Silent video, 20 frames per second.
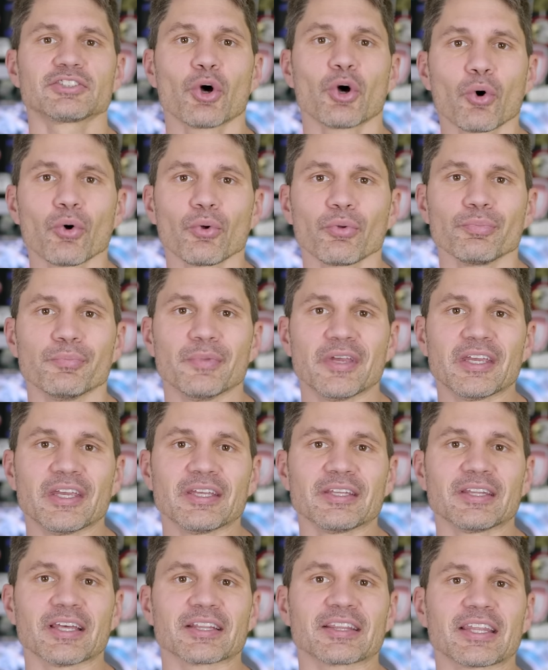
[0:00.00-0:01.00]
told me
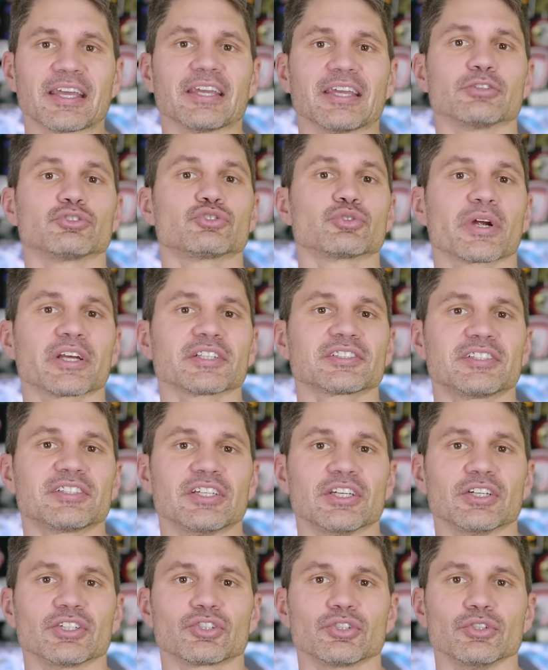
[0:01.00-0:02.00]
that they addressed
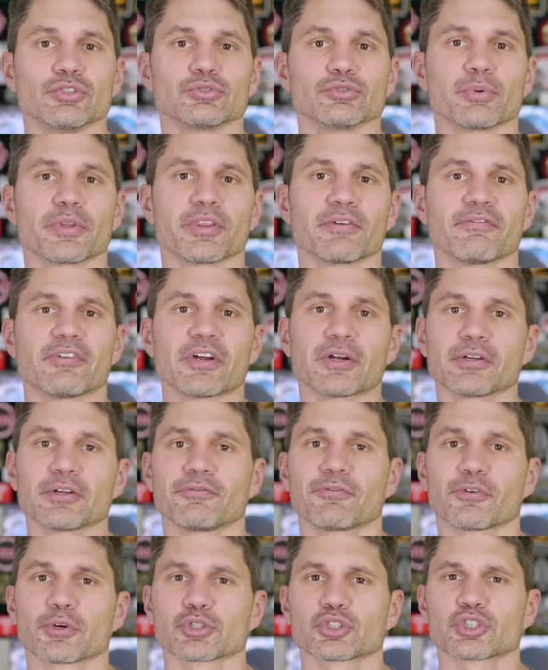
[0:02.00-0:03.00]
the issues with the very
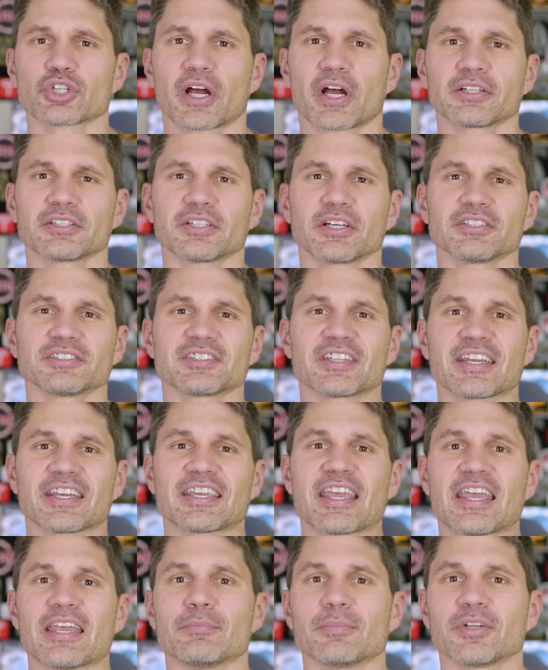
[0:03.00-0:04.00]
first shotguns that
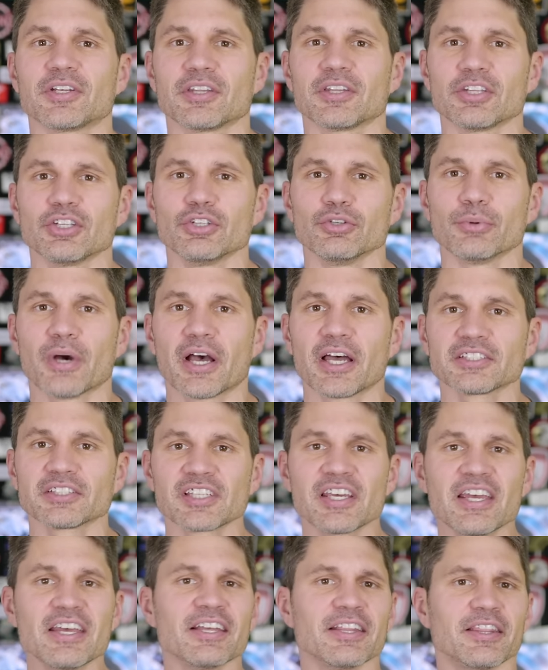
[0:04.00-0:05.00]
came into the U S.
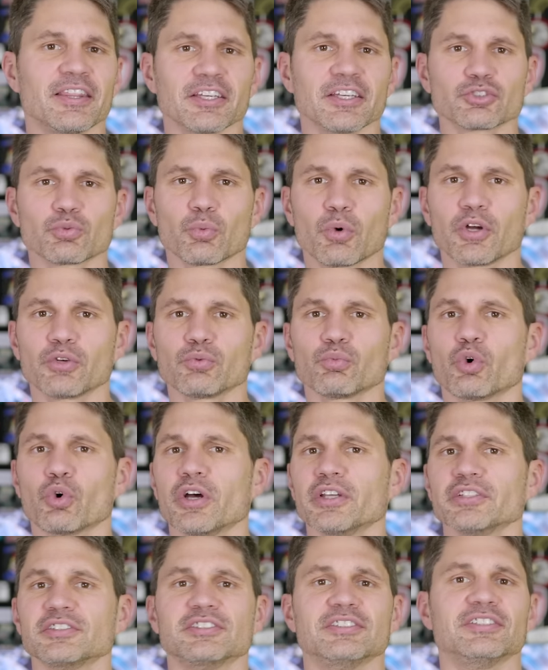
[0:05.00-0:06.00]
This one
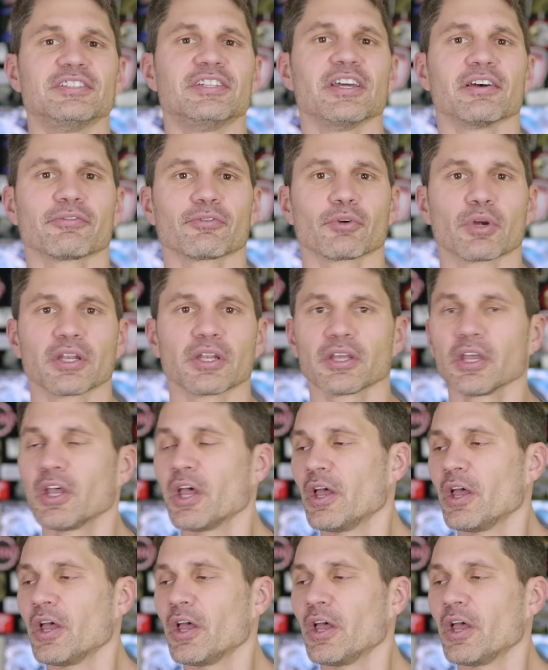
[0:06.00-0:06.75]
was different.